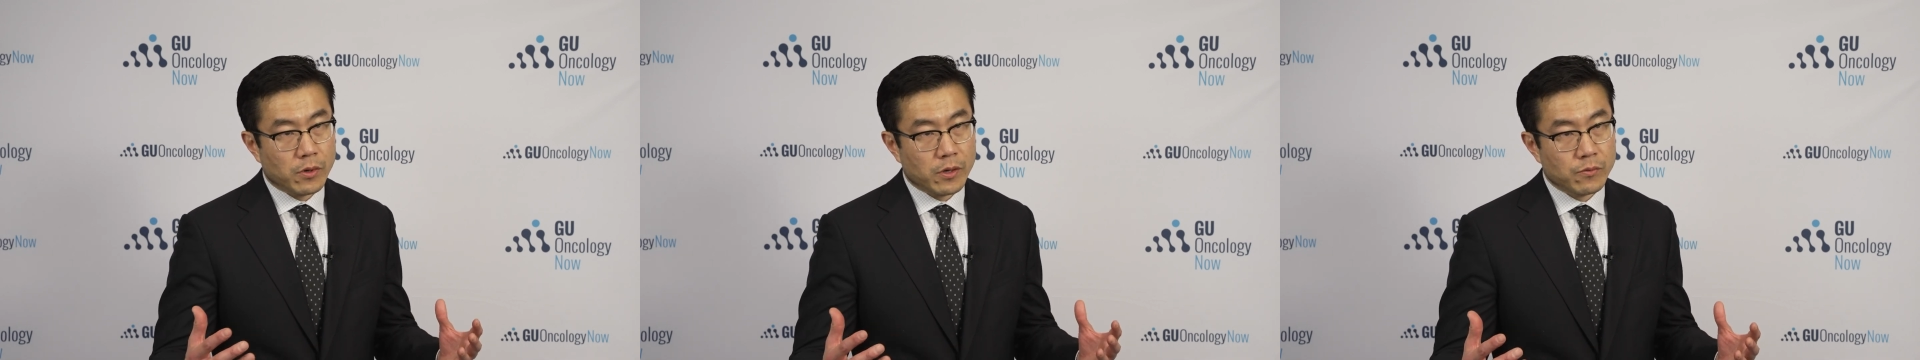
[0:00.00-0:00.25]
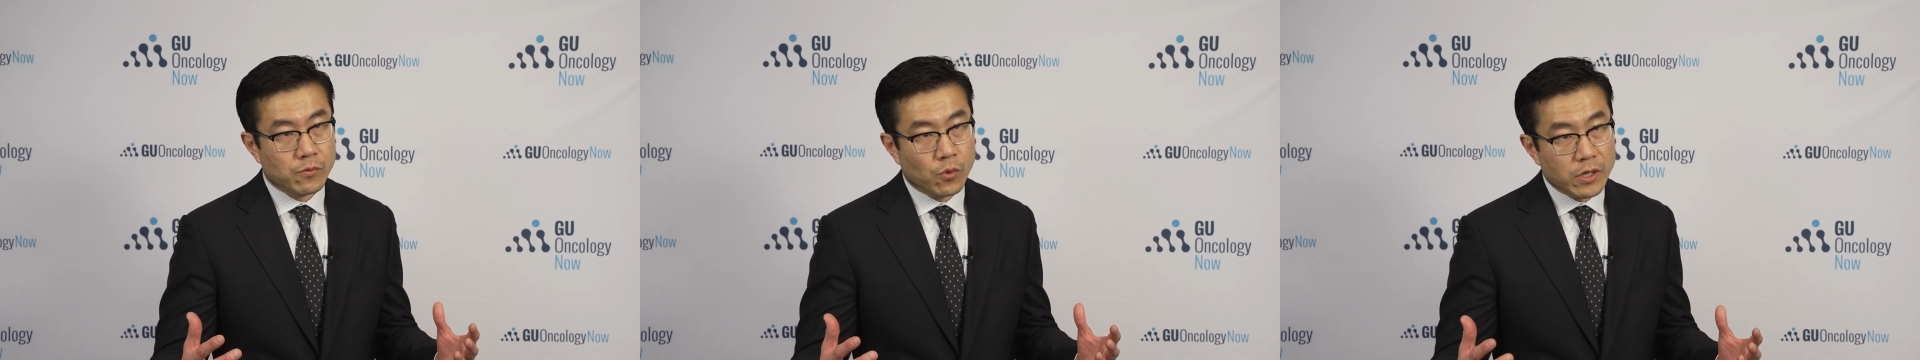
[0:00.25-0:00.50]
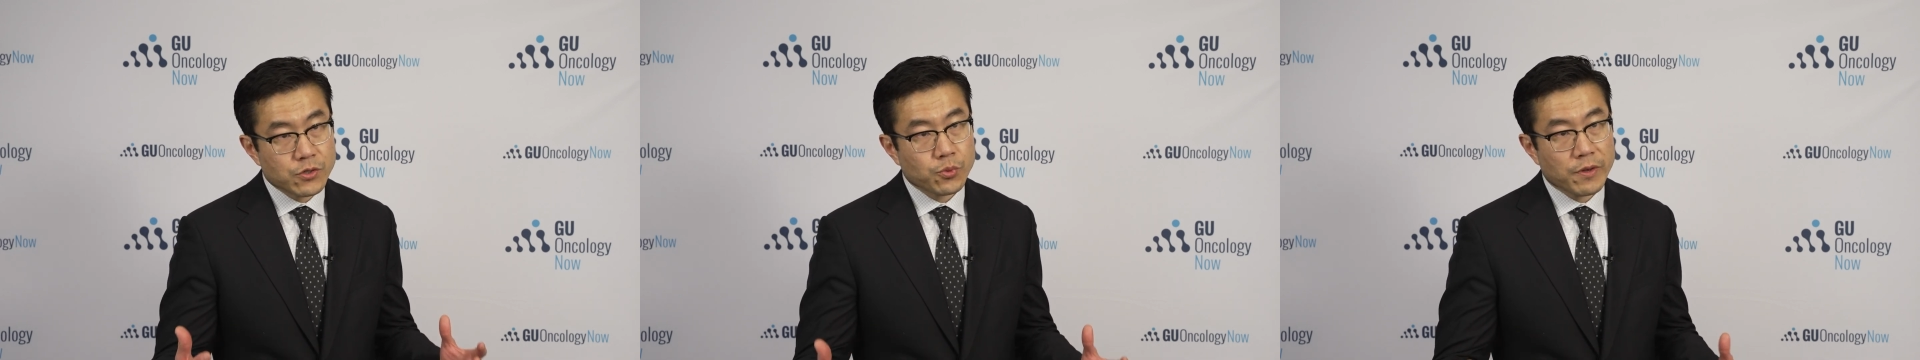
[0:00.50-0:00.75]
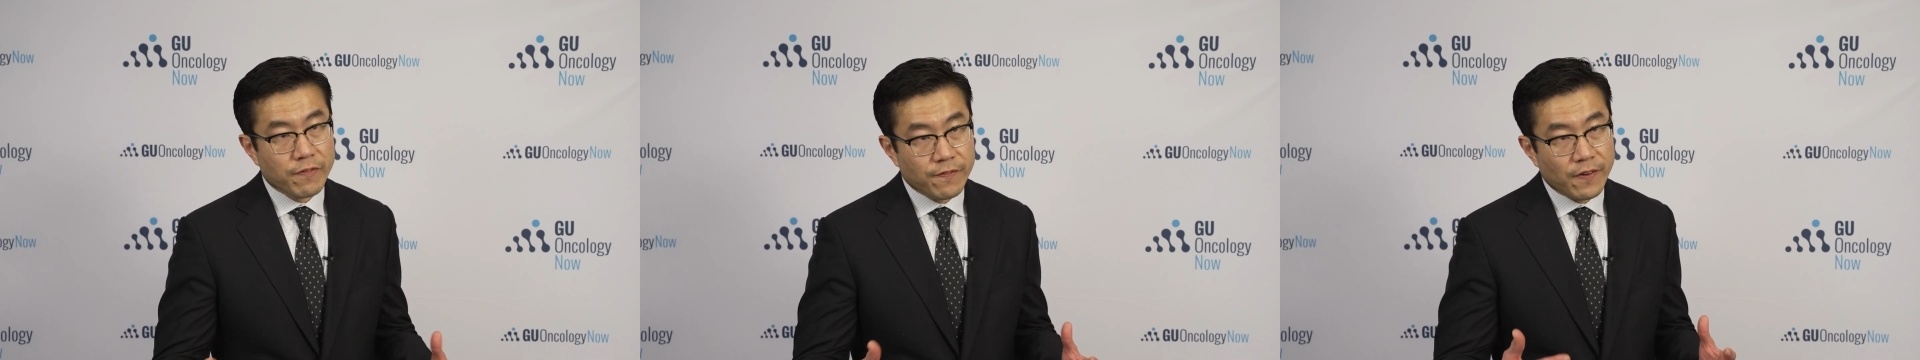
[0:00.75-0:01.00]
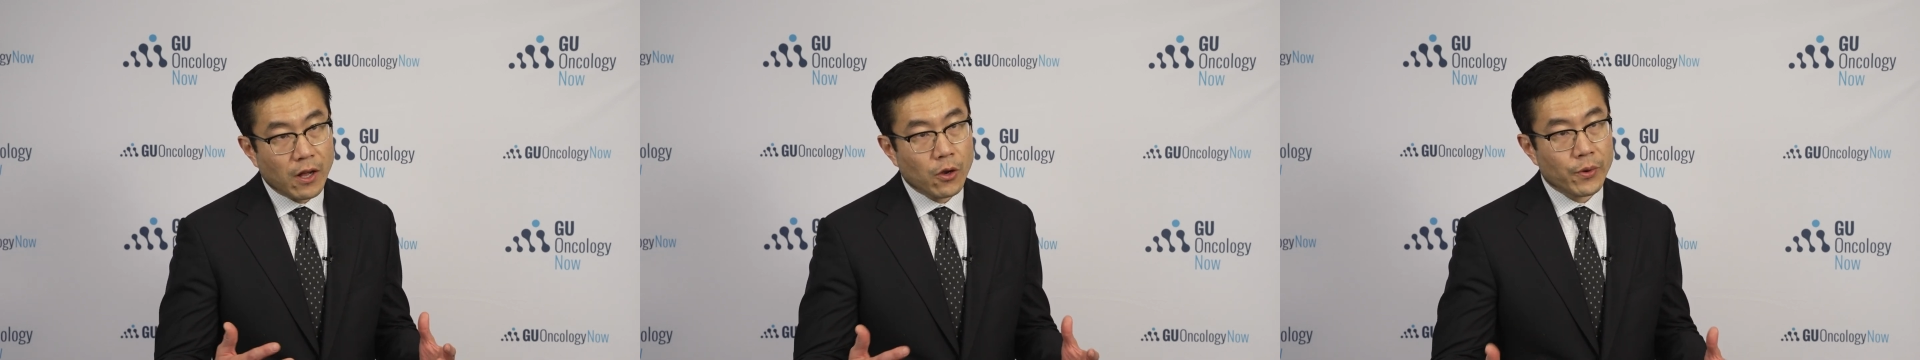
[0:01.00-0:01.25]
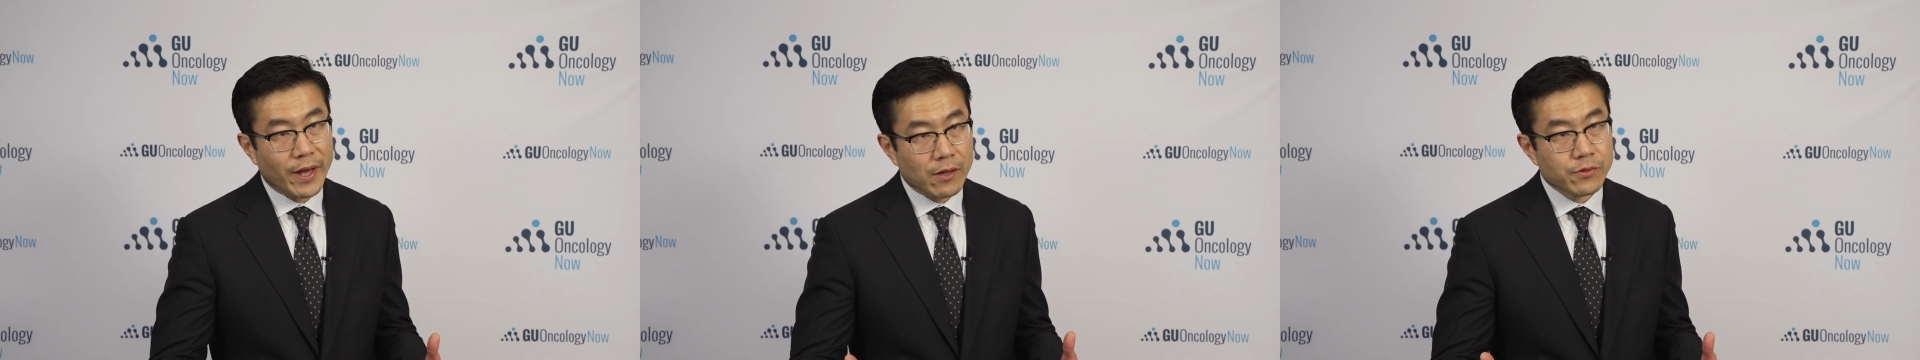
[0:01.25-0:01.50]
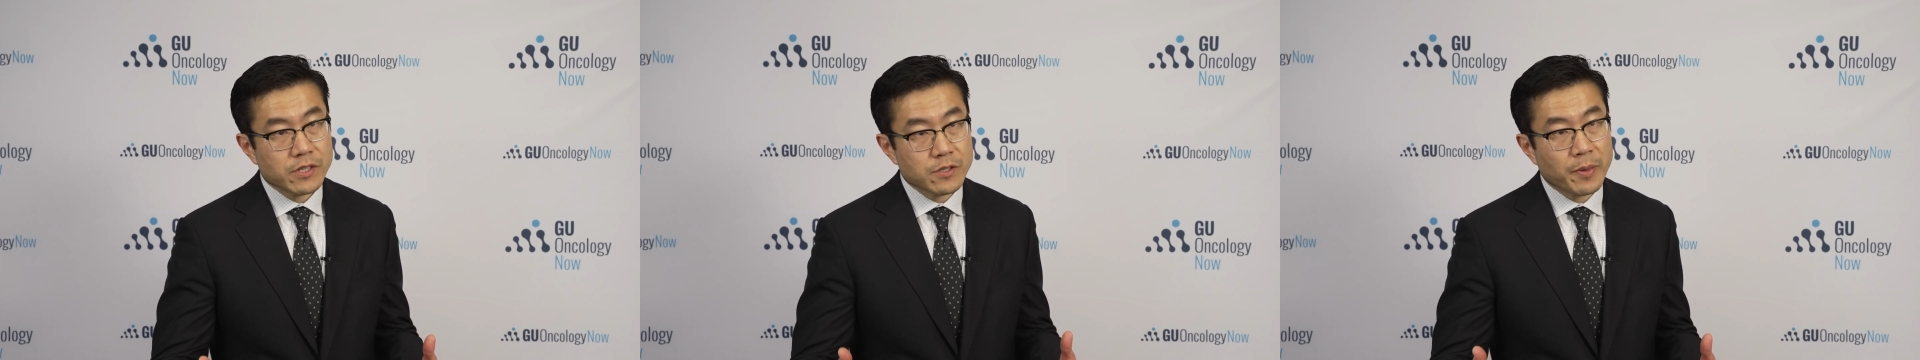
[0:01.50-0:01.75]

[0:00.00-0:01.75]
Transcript: once we followed out these